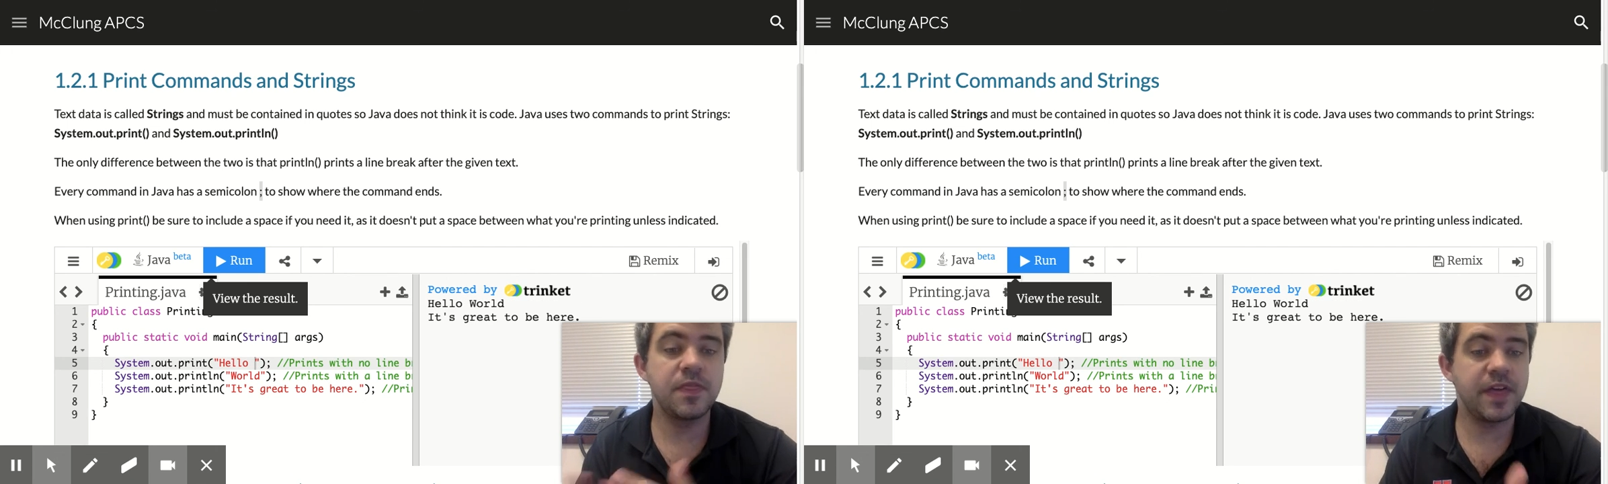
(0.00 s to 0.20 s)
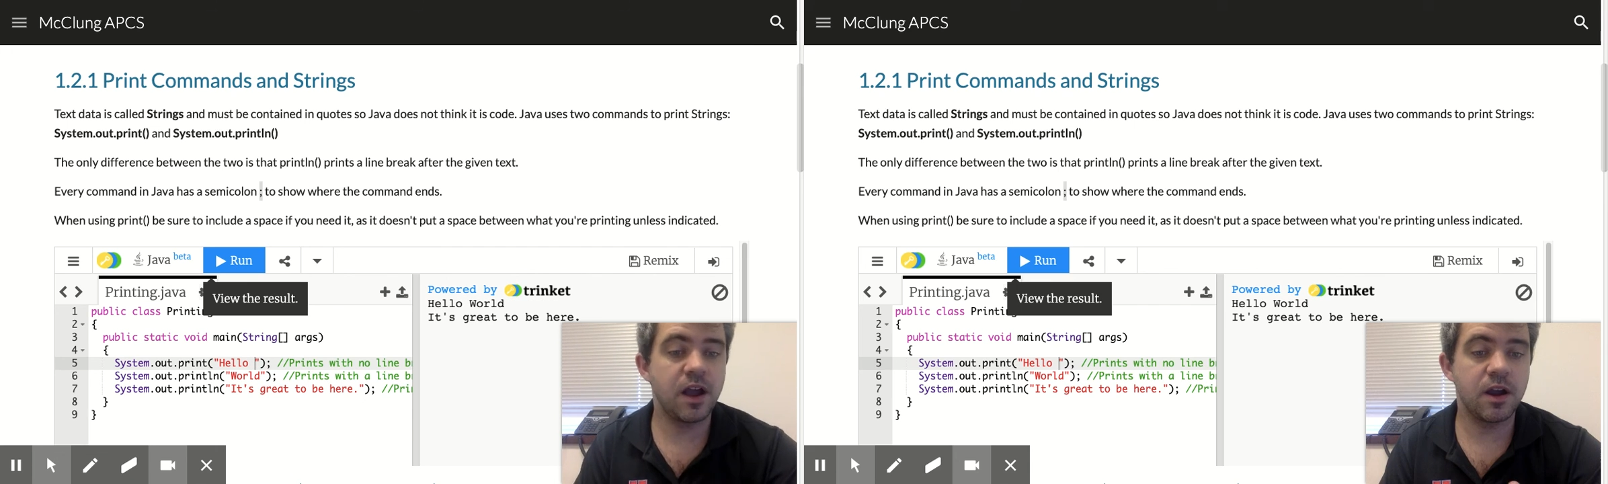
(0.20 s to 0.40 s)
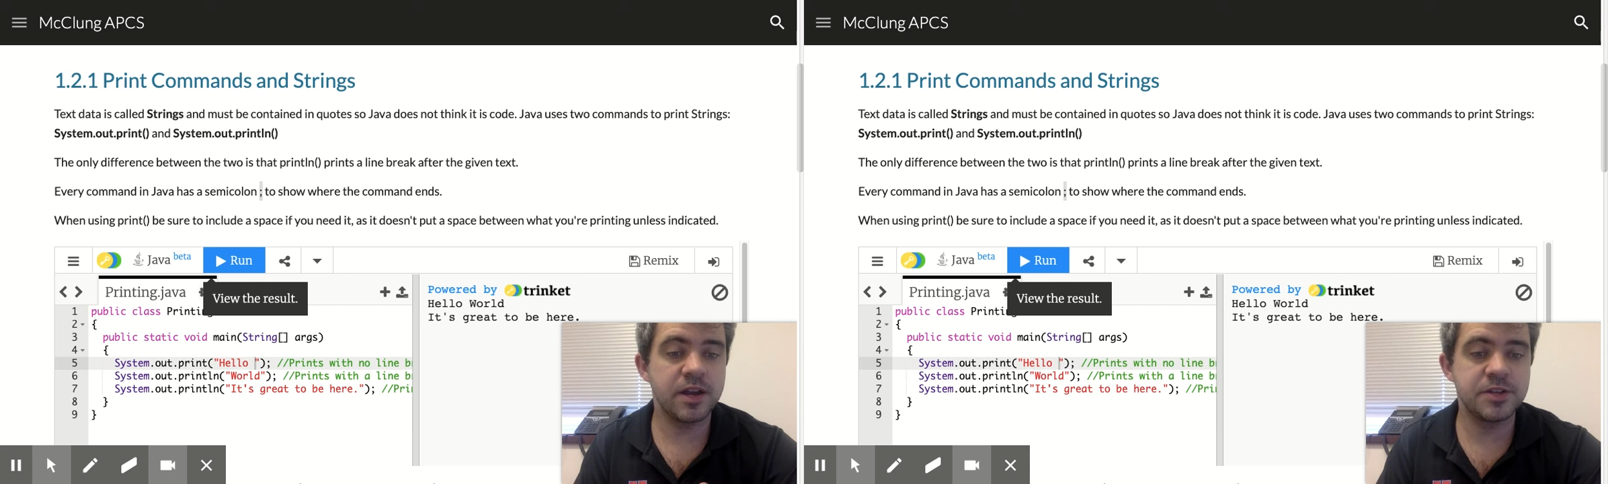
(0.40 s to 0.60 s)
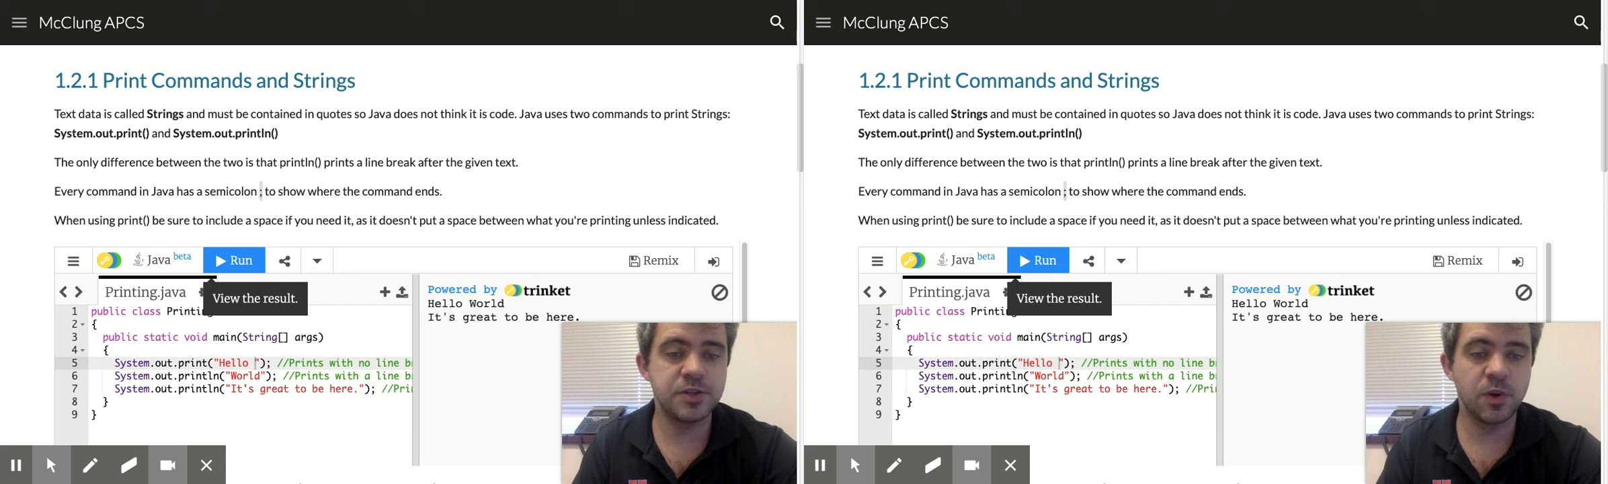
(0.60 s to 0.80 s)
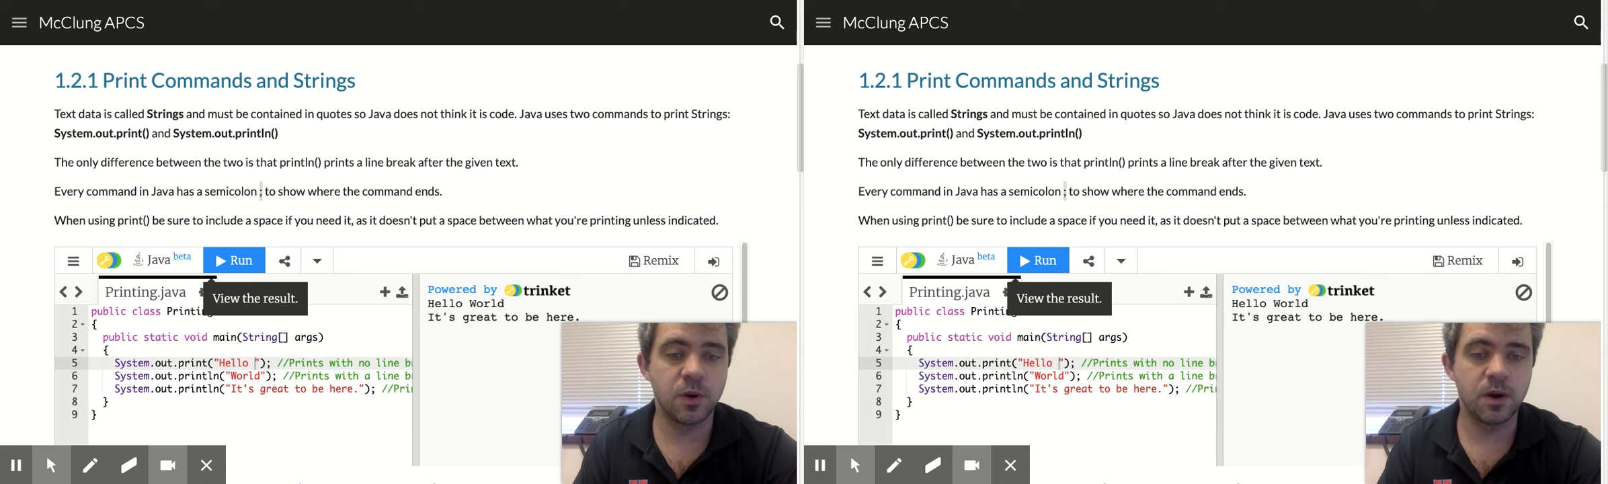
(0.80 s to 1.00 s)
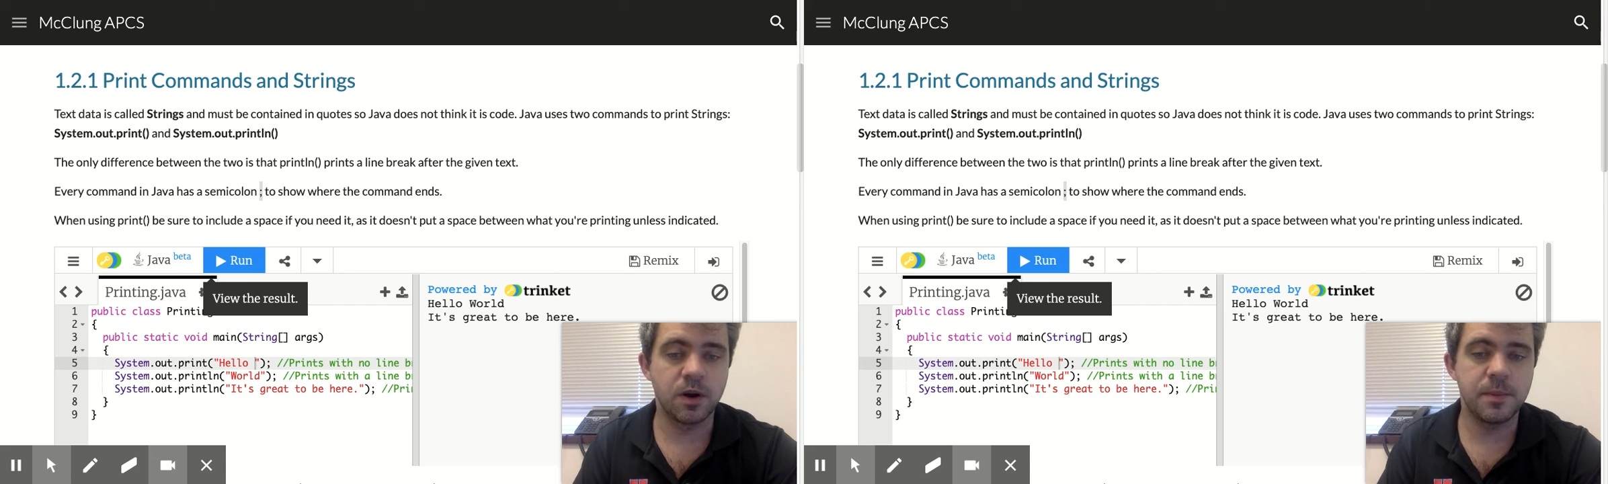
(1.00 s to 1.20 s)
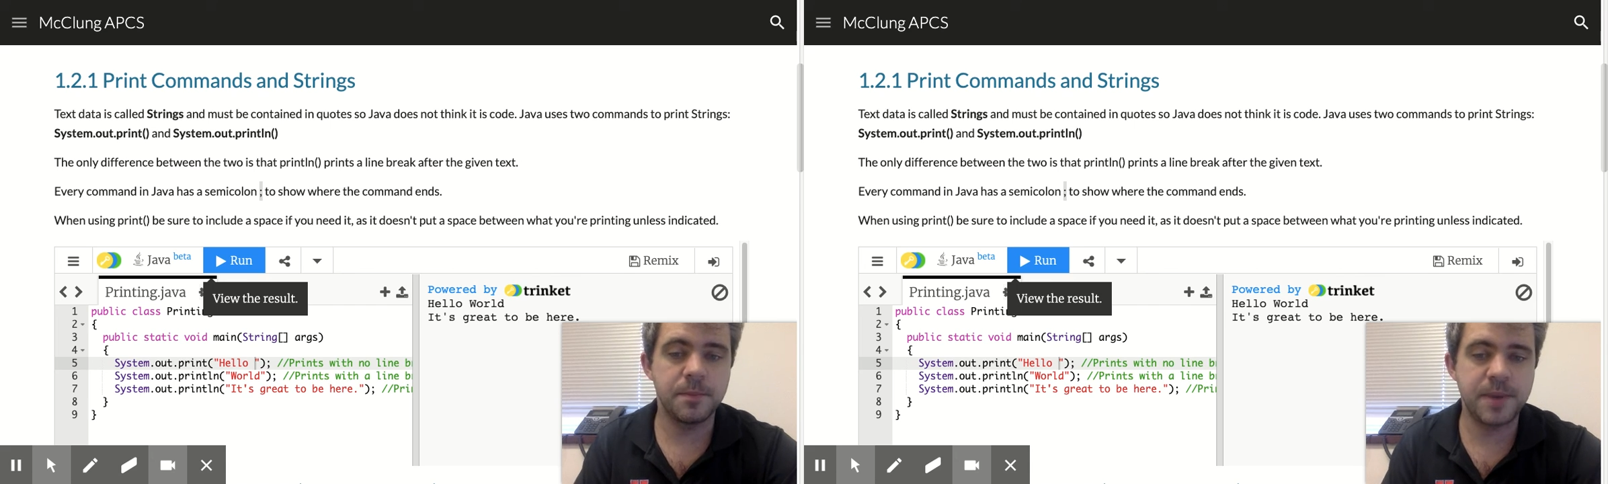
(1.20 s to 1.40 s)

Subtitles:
there is your